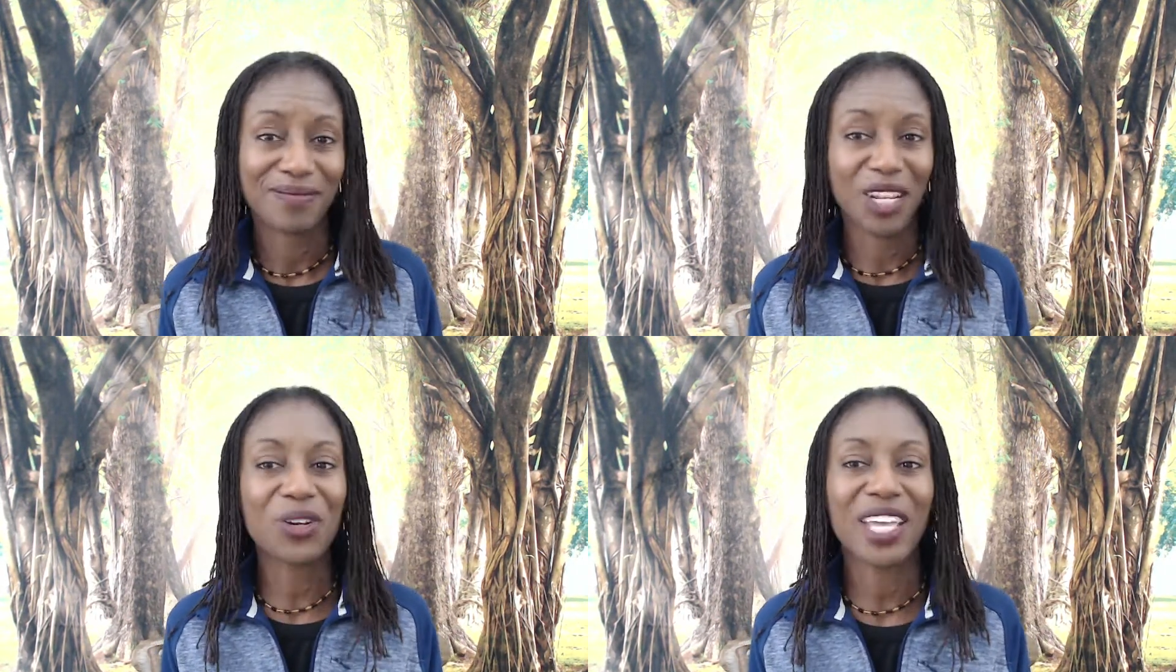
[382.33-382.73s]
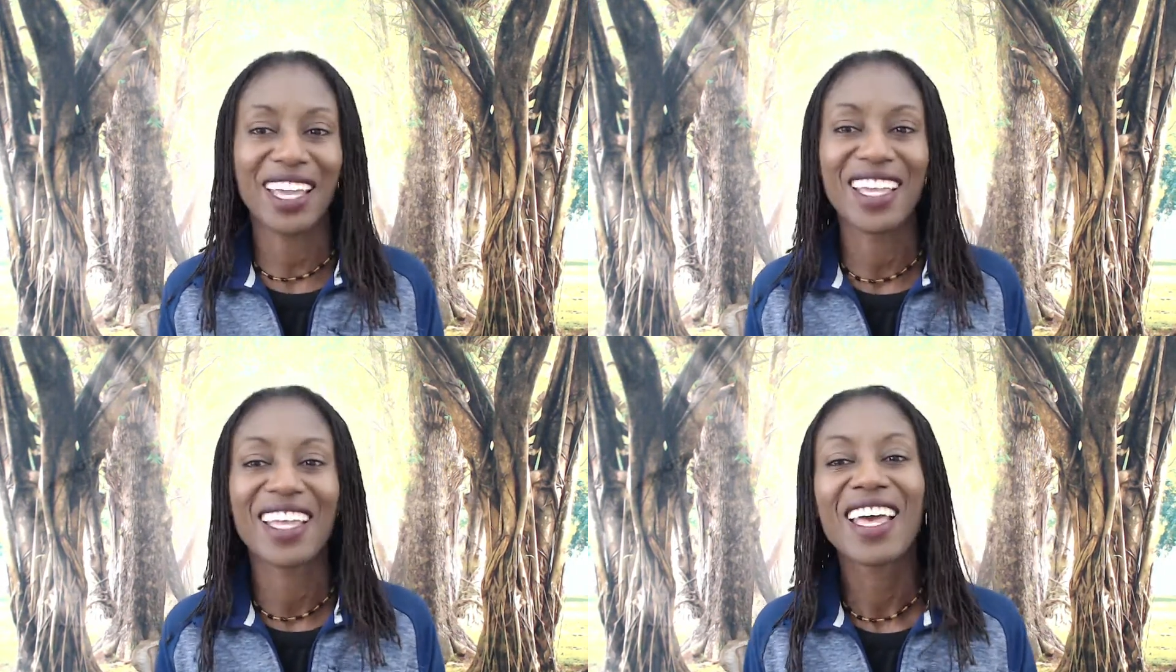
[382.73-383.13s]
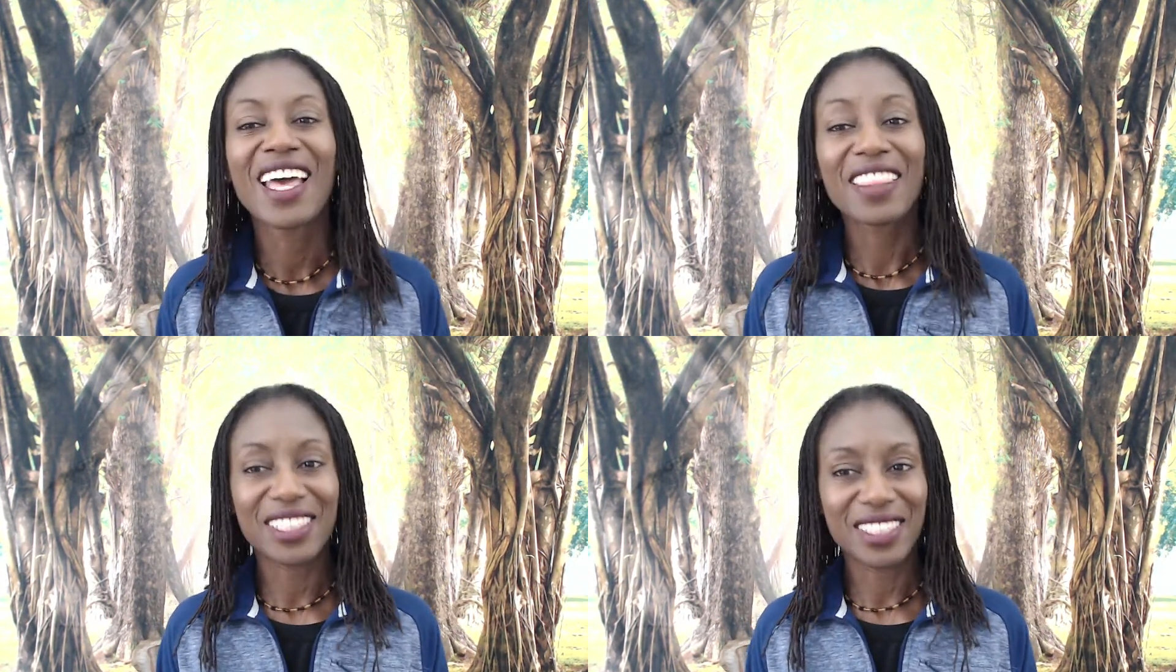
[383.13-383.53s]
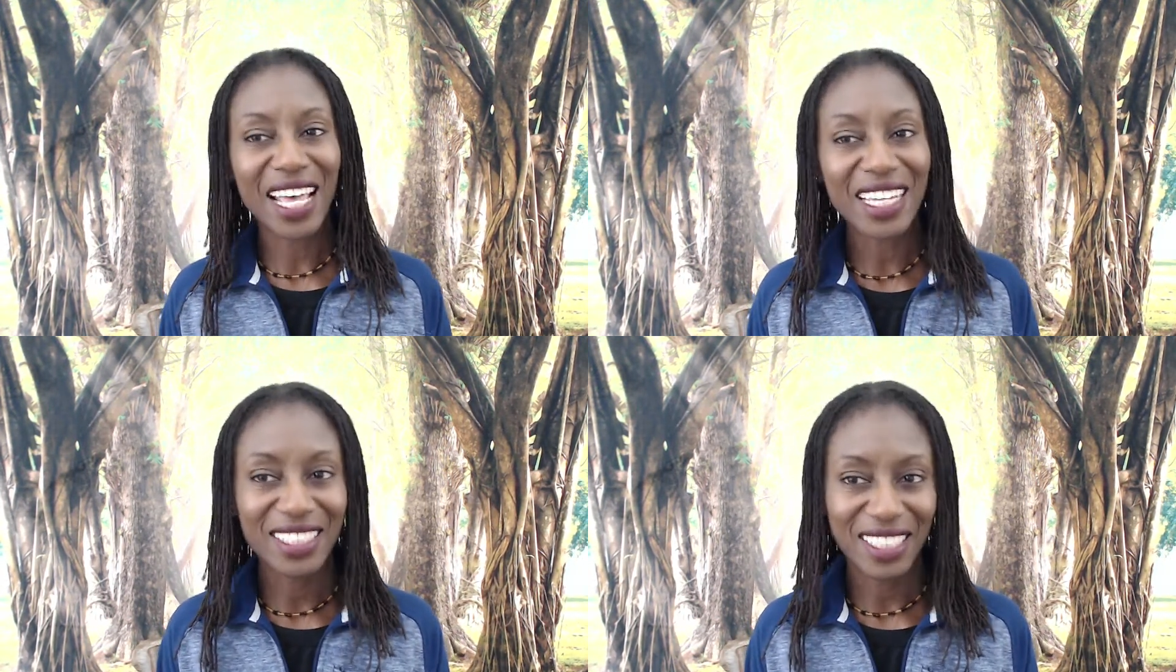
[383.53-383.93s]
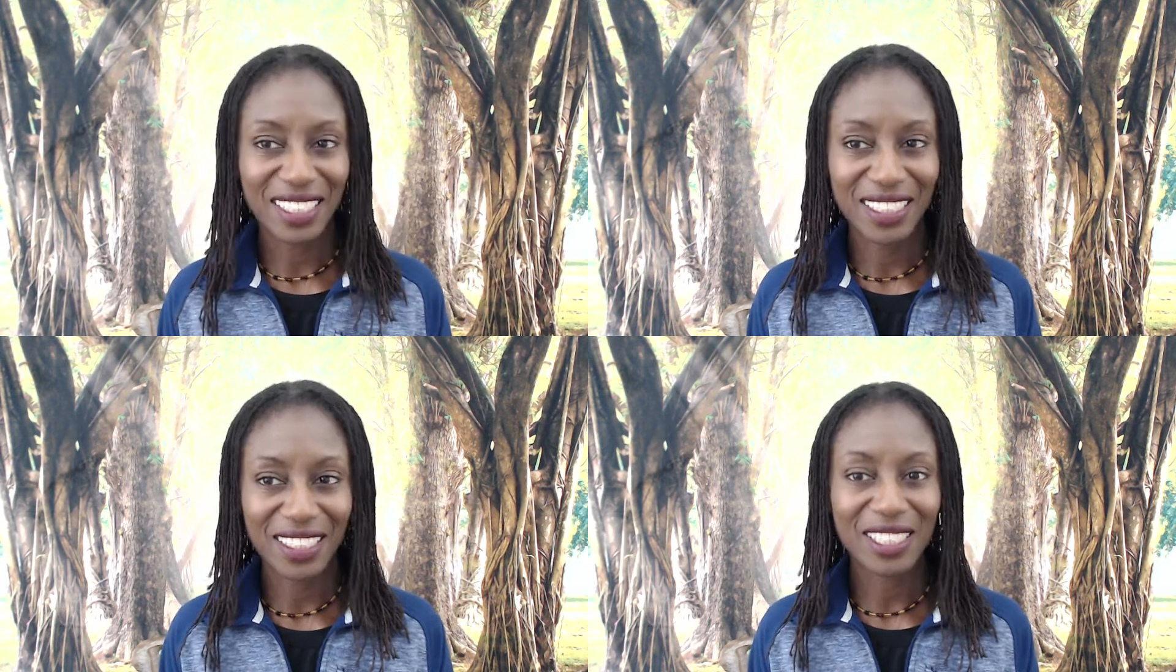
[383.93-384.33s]
Okay, this last
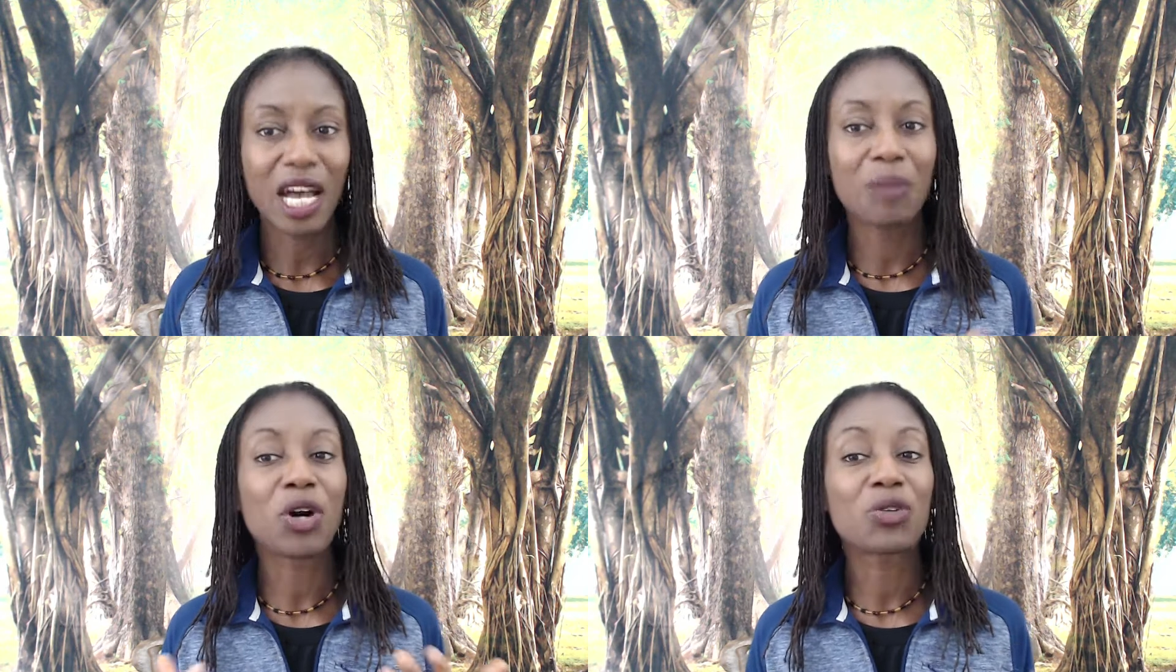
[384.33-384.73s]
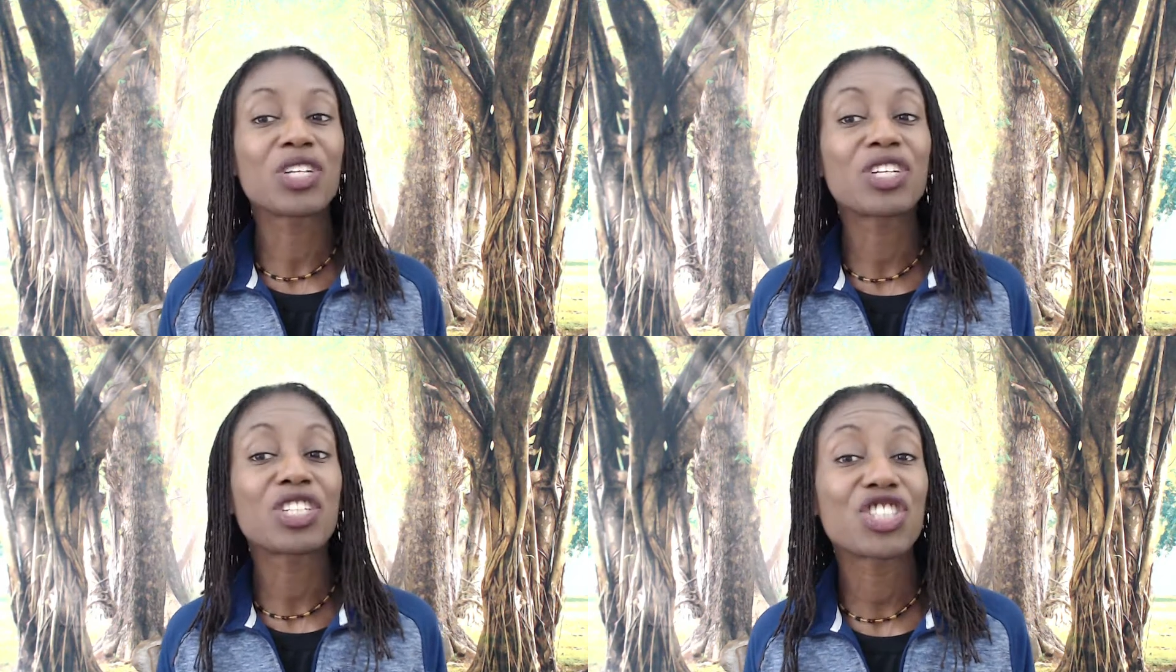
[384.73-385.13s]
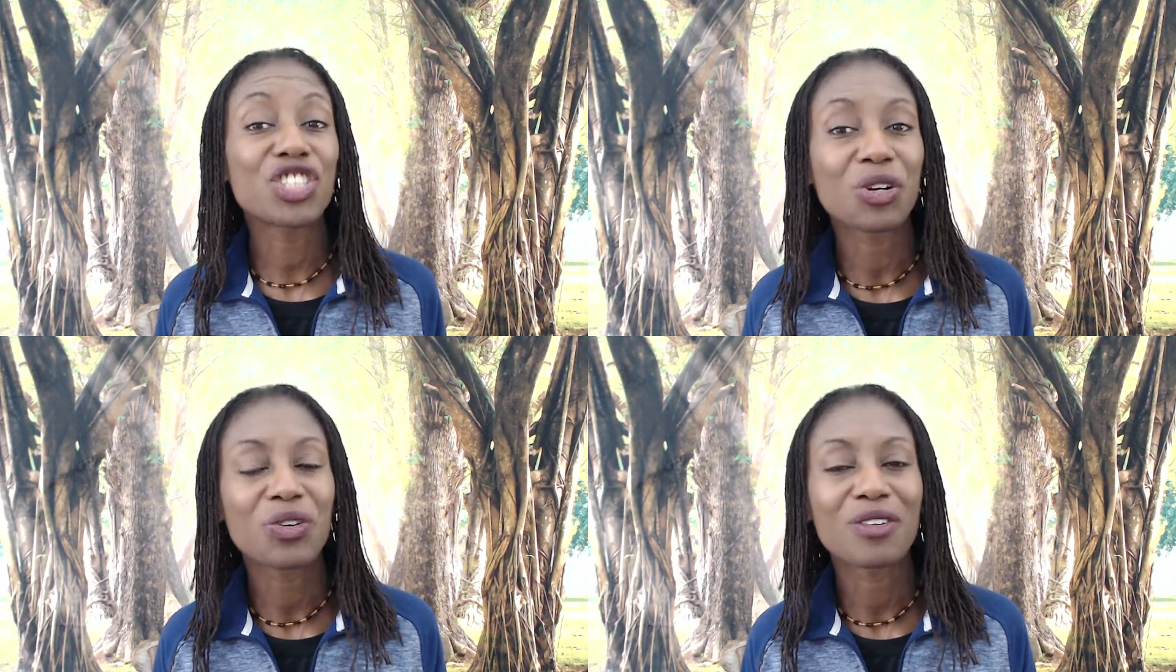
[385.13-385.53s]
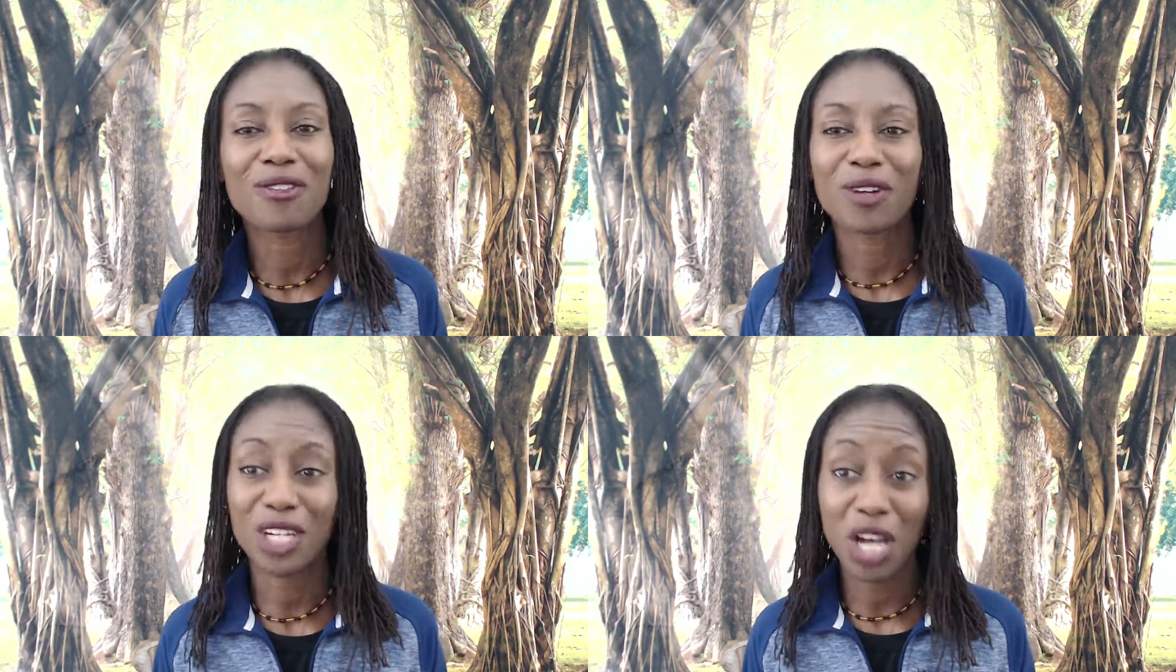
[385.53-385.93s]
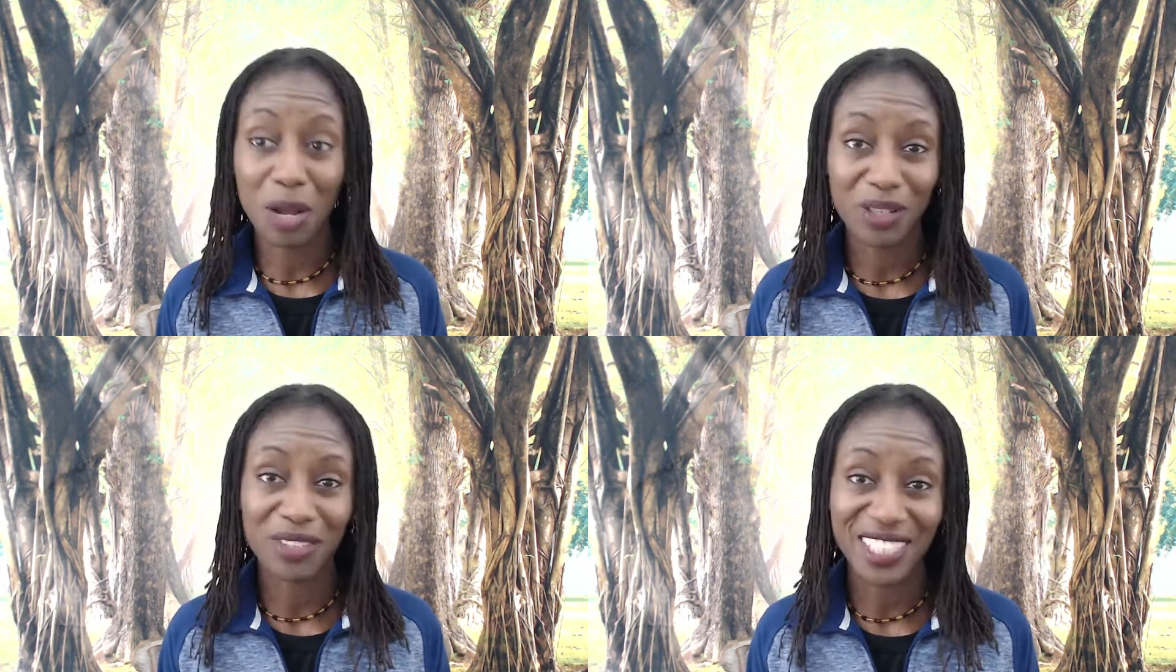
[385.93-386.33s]
sentence I'm only going to show for a
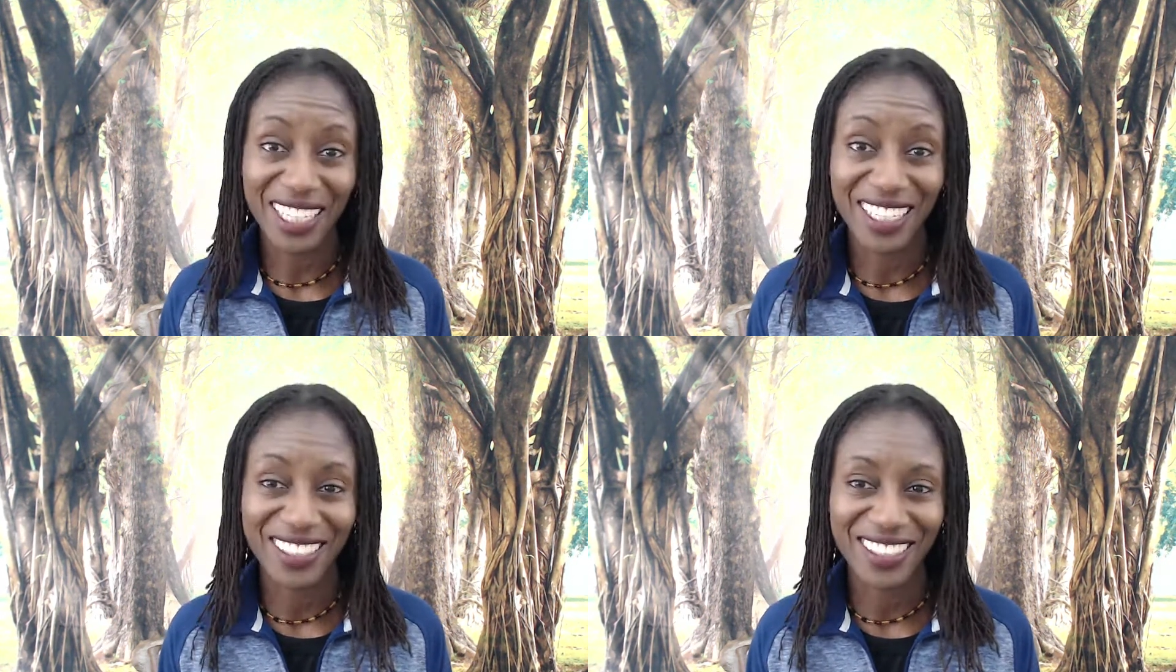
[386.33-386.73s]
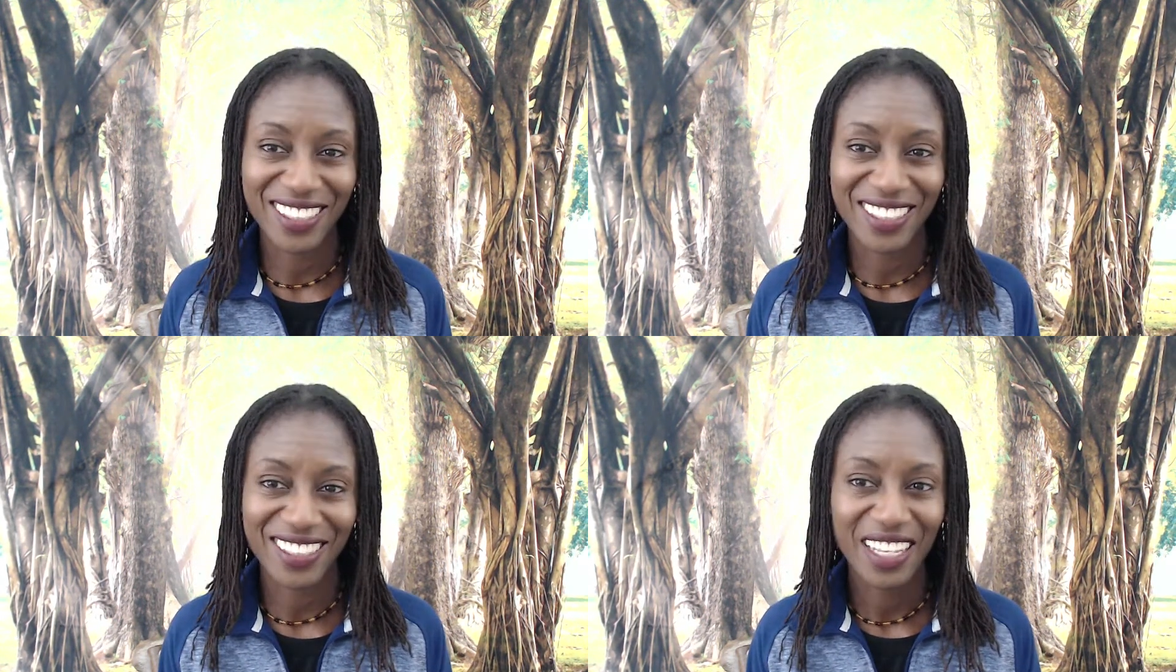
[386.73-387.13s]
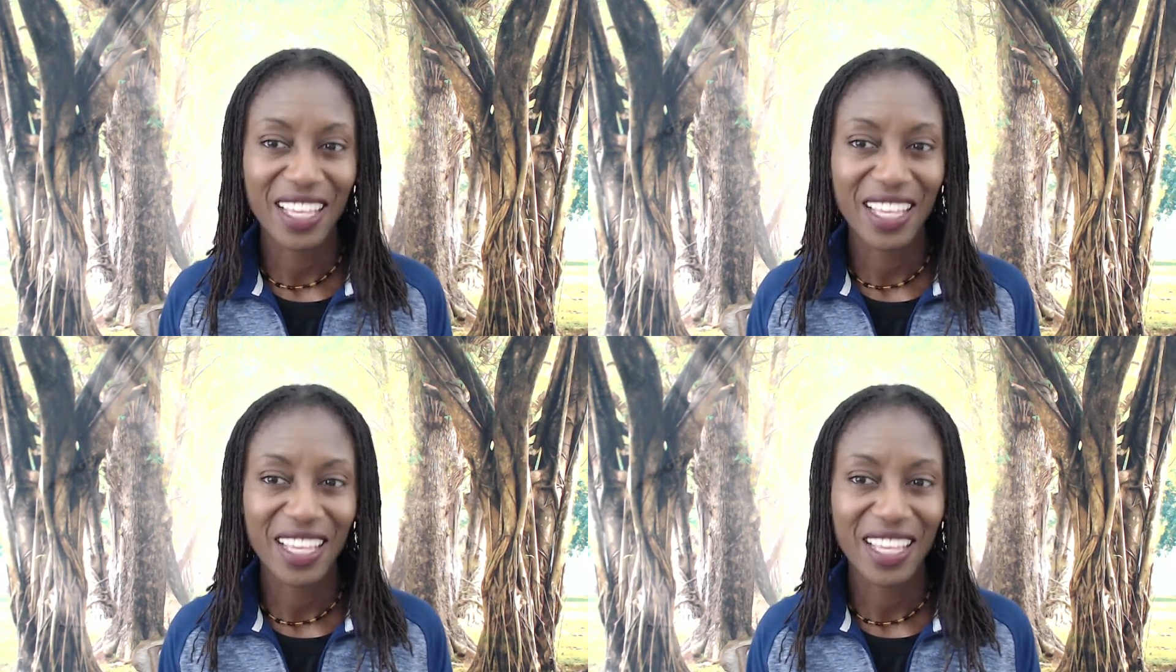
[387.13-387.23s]
couple of seconds.